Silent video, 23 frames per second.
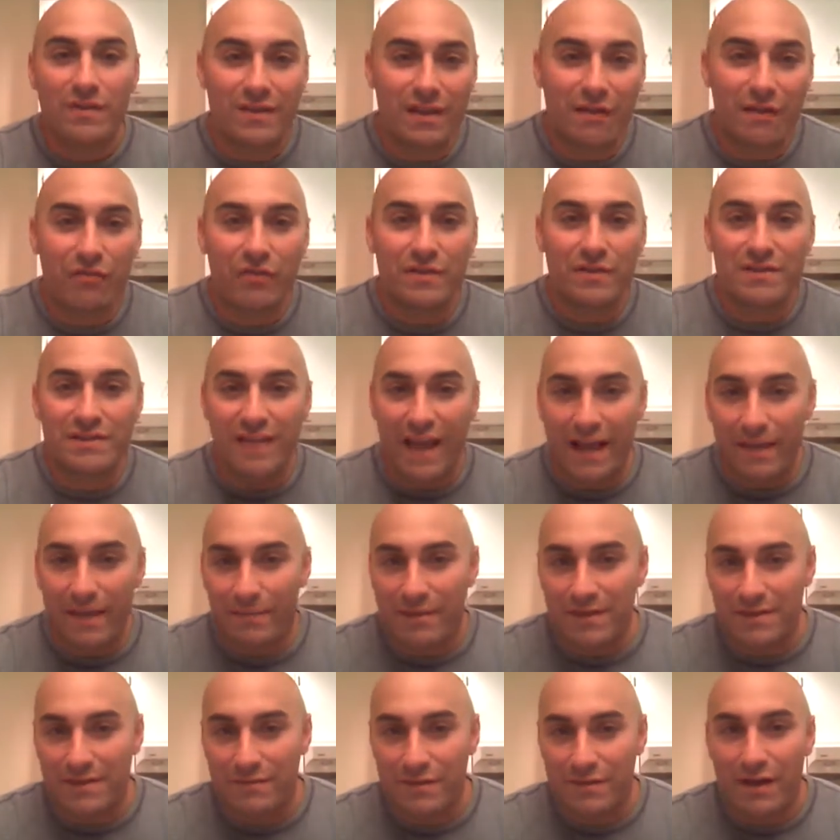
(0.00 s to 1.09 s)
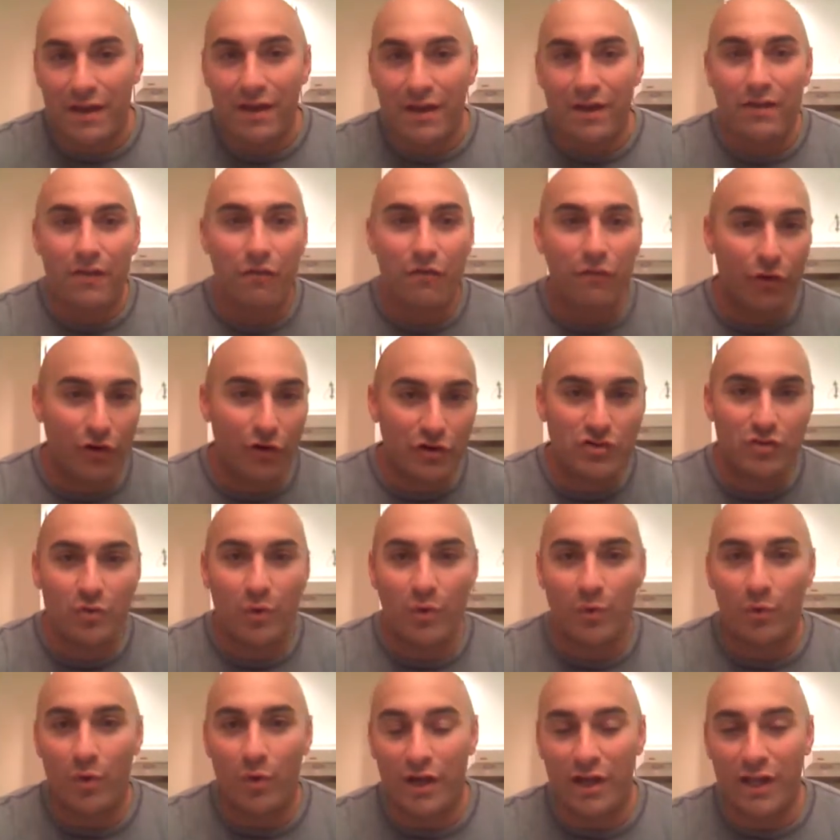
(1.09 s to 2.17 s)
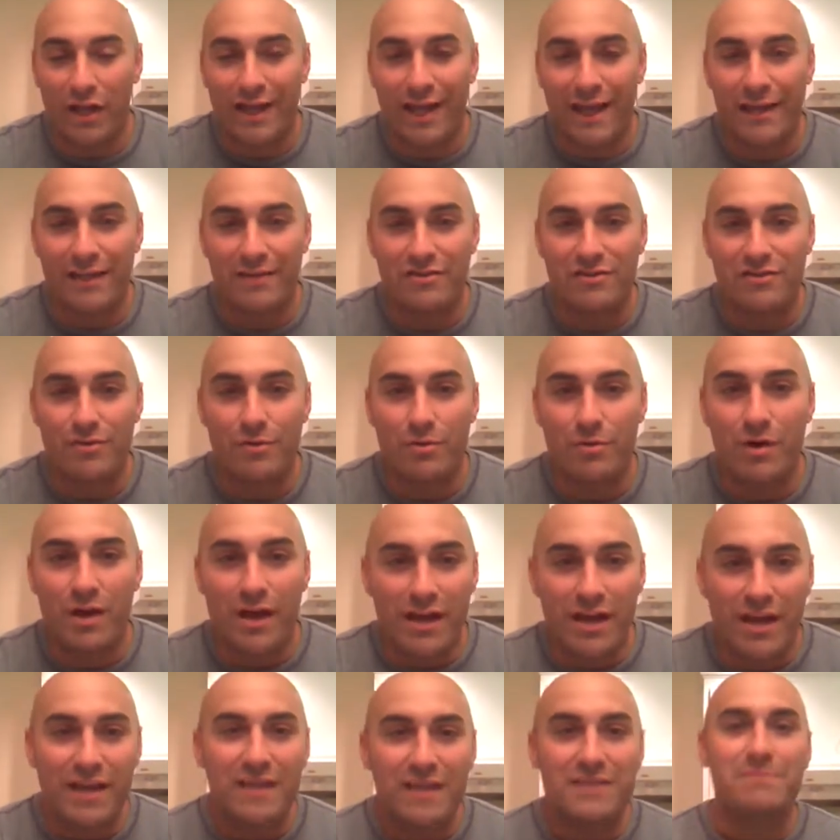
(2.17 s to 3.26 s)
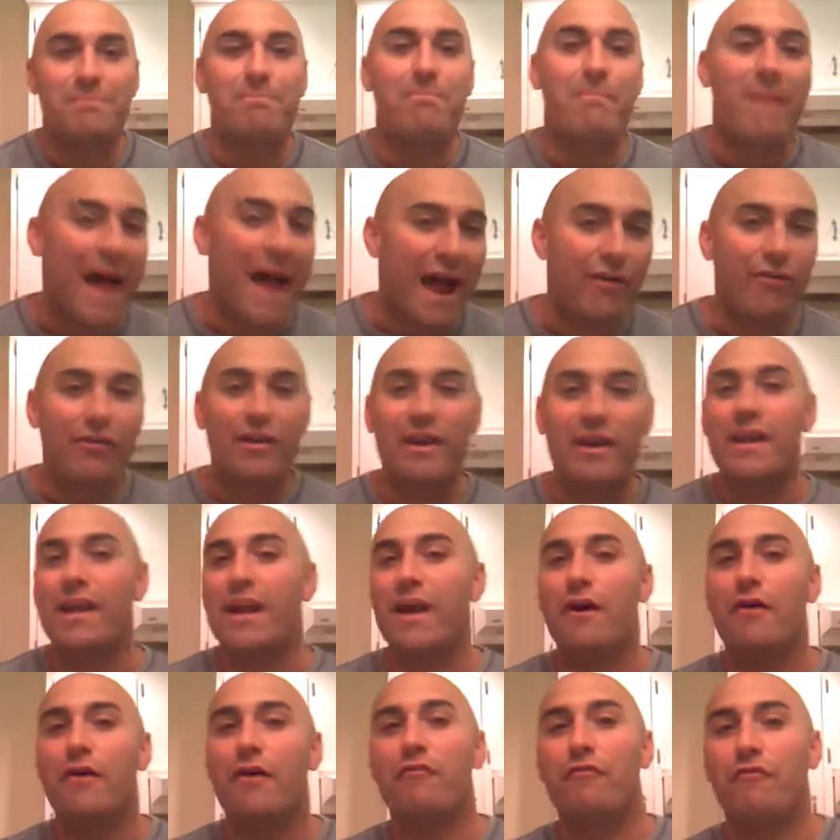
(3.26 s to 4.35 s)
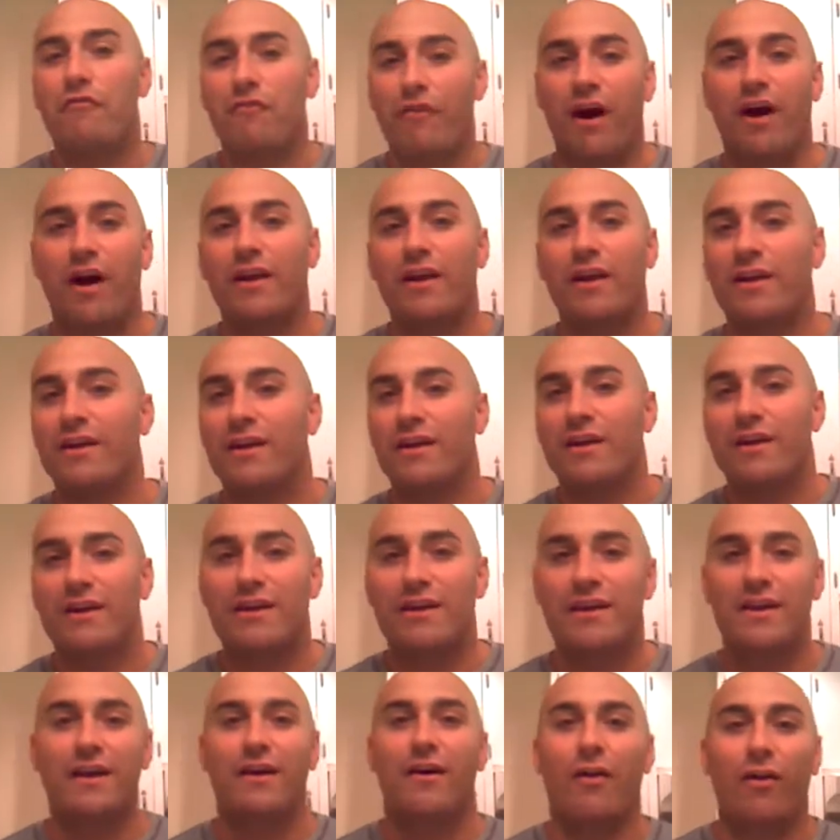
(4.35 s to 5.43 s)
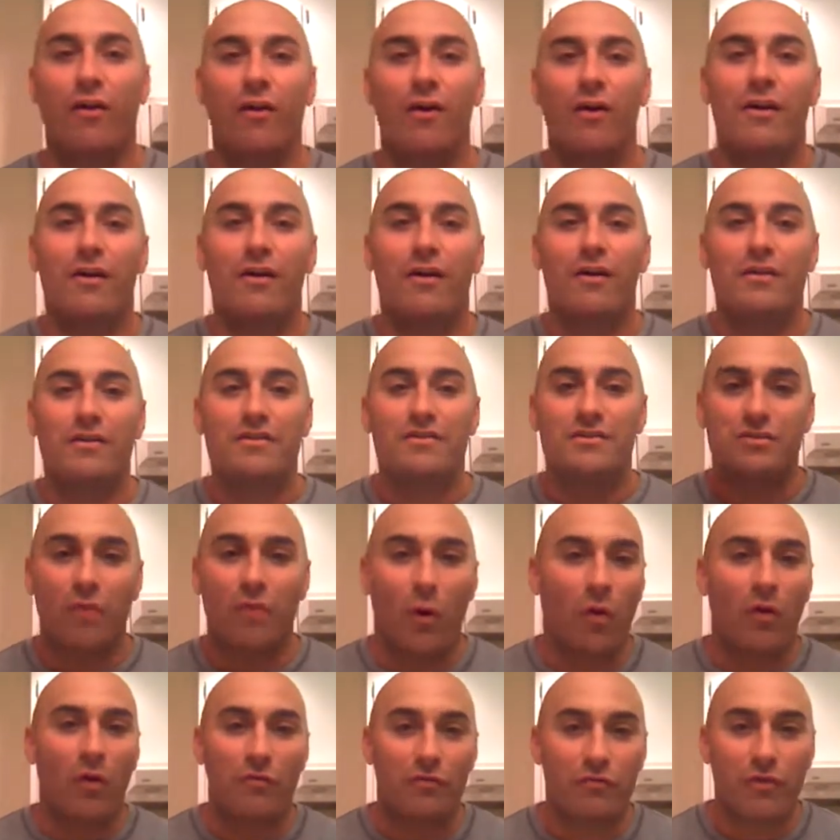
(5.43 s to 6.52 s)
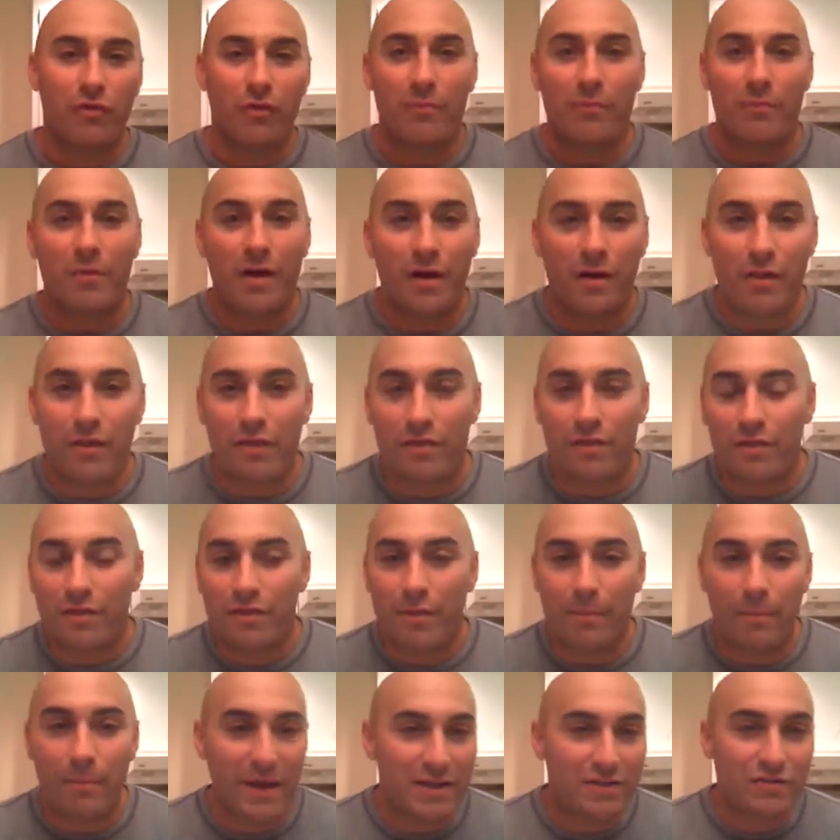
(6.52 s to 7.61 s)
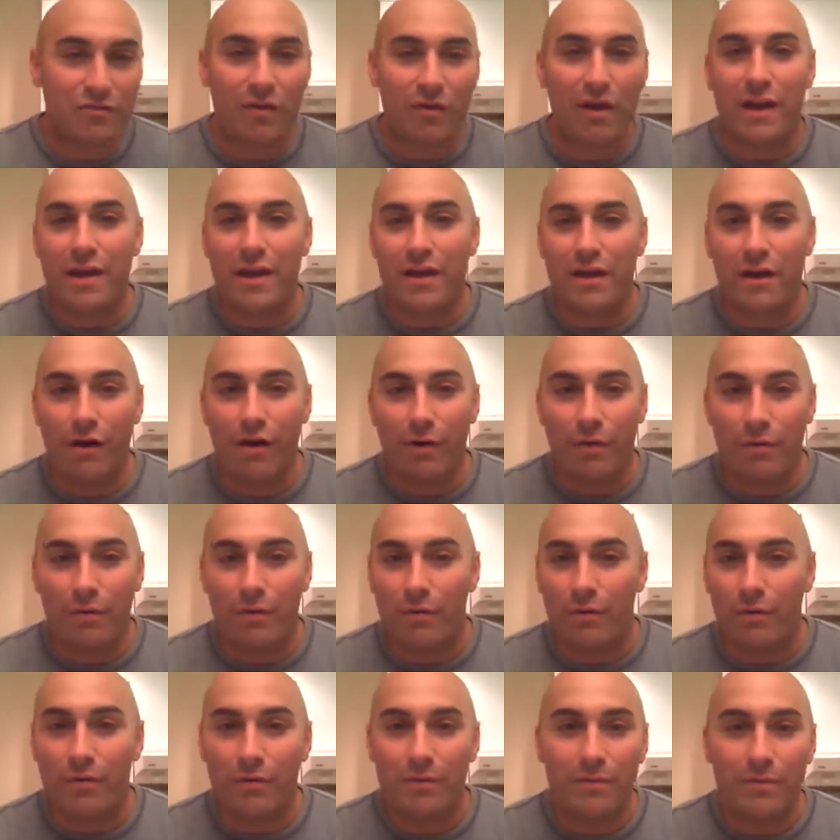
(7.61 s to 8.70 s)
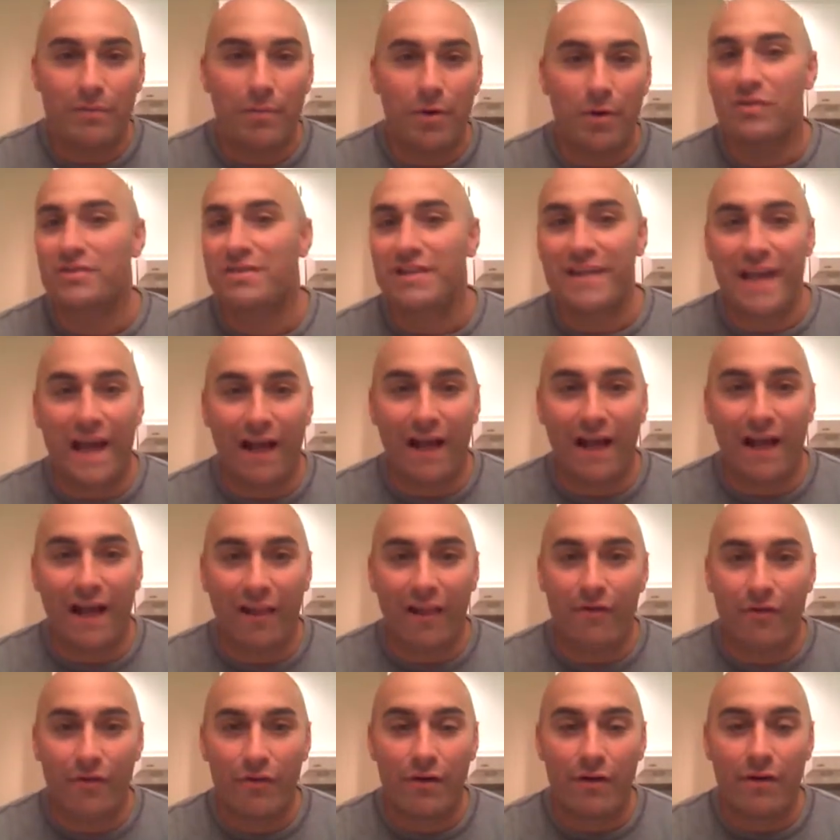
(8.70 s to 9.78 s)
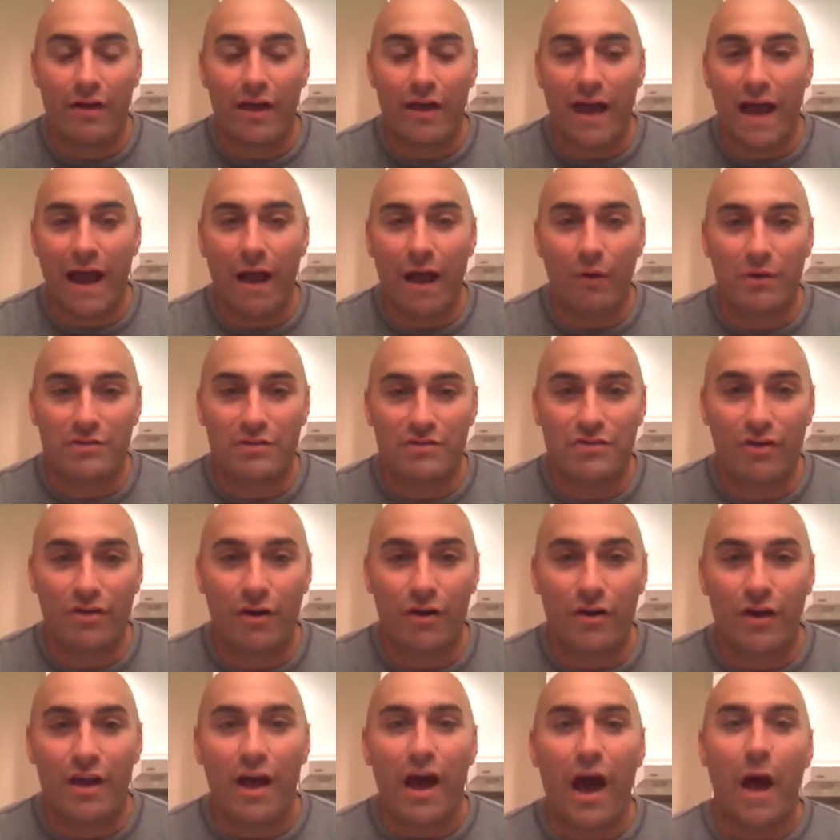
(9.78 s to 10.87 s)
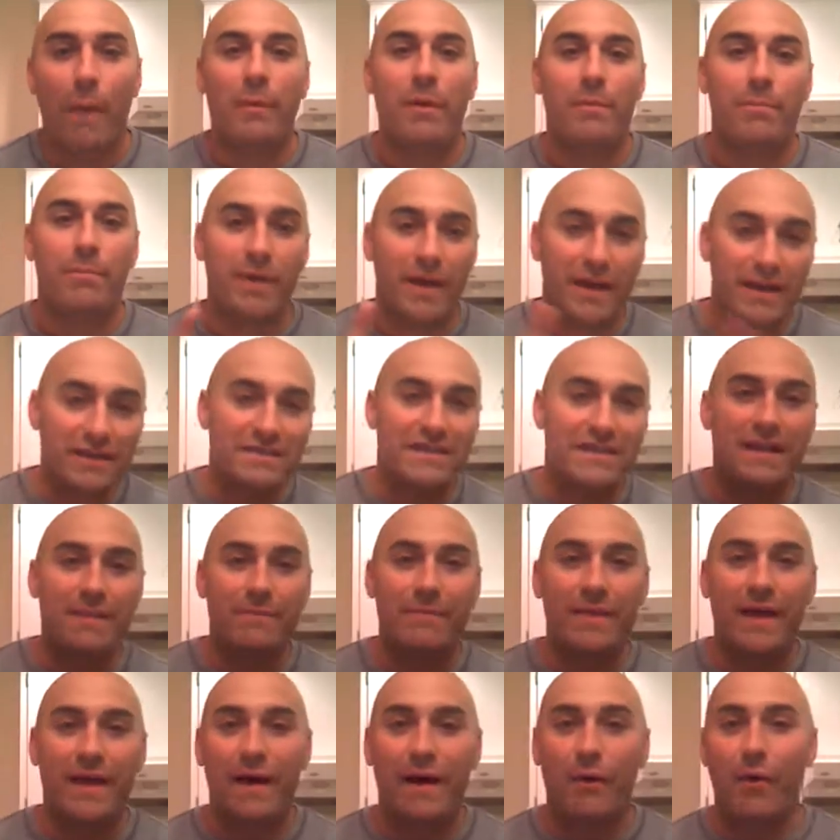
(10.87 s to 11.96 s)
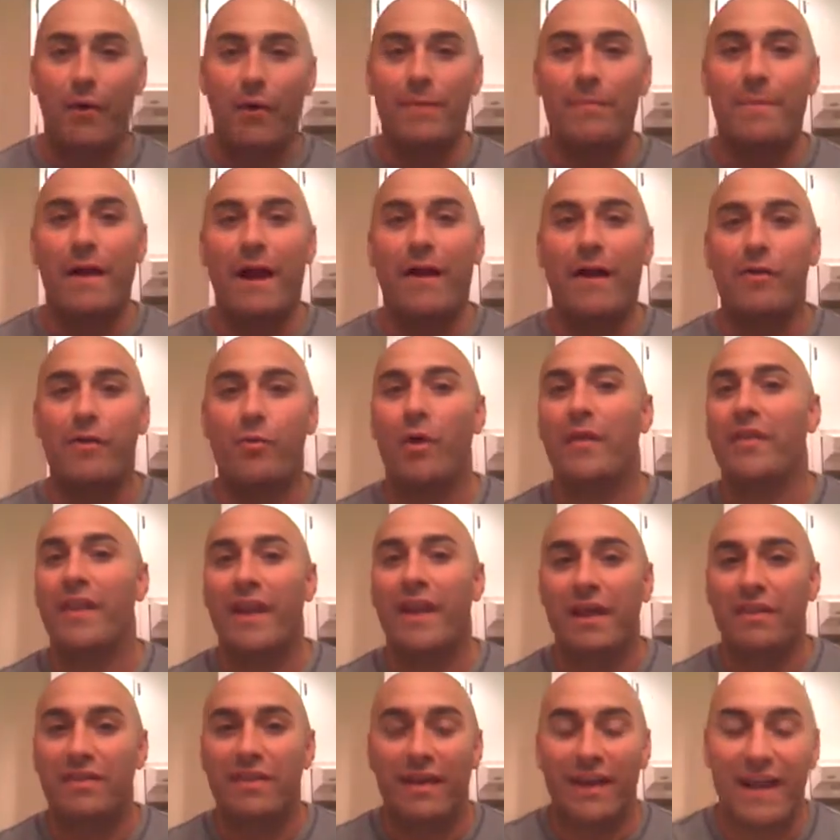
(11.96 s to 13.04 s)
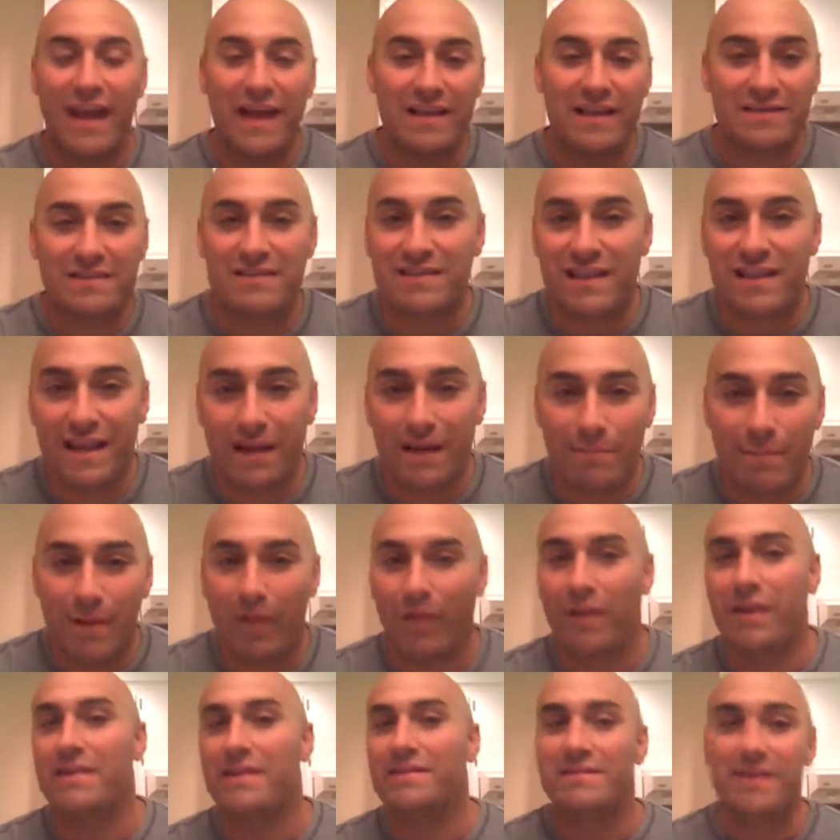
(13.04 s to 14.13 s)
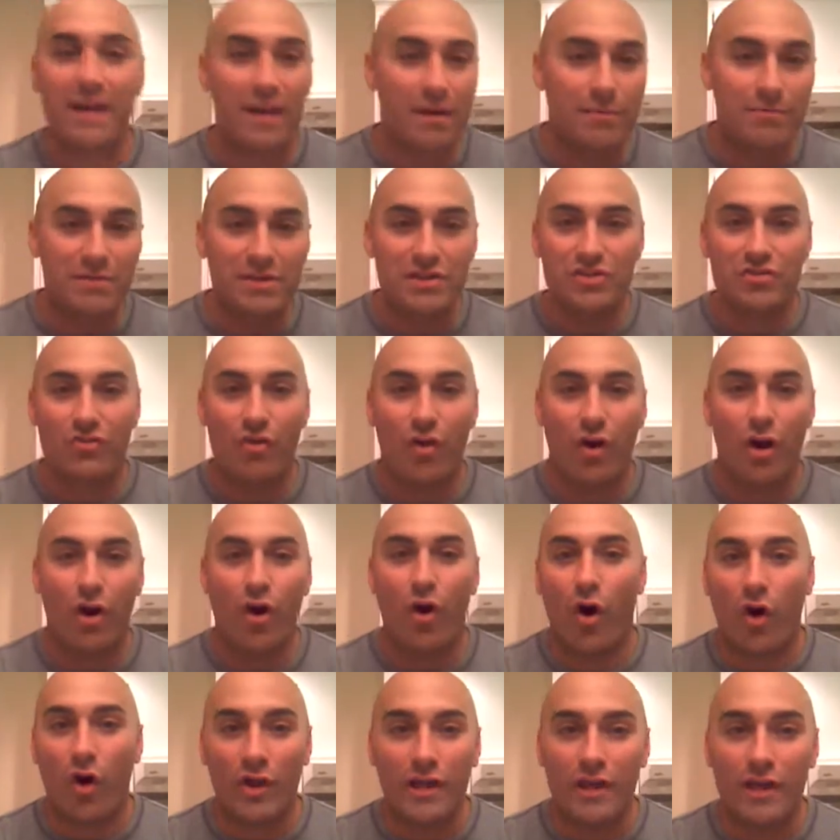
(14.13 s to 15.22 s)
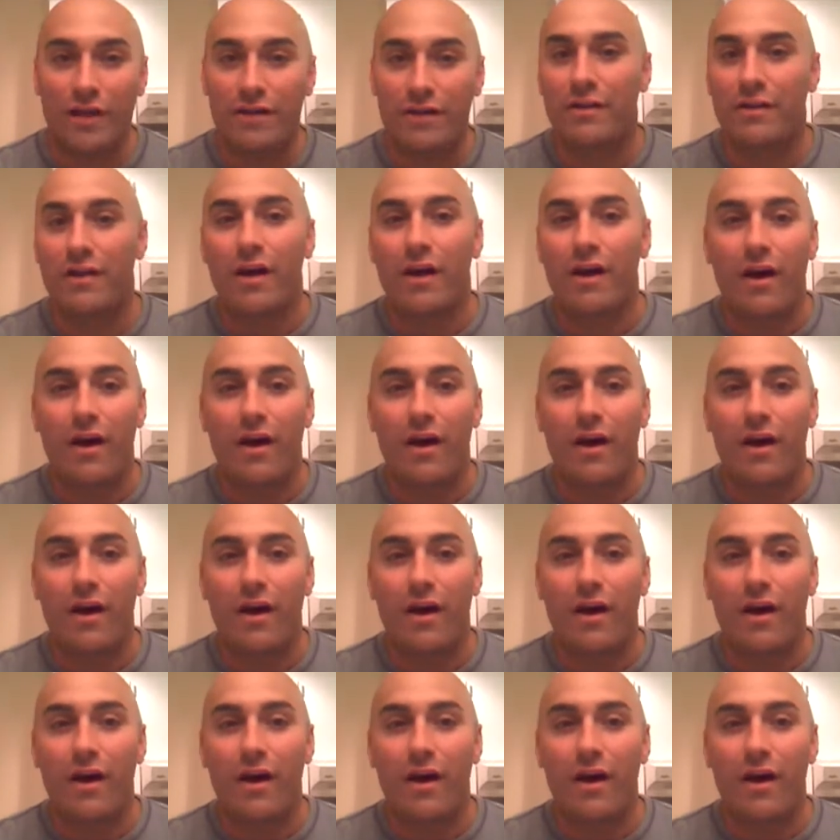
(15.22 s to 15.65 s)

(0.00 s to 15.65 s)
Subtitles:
different segments. The first one we're going to get into is Marry, Fuck, Kill. Stolen from the best radio personality ever, Howard Stern. I'm going to pick a team that I want to marry. One that I think has sustainability, is going to be strong all year,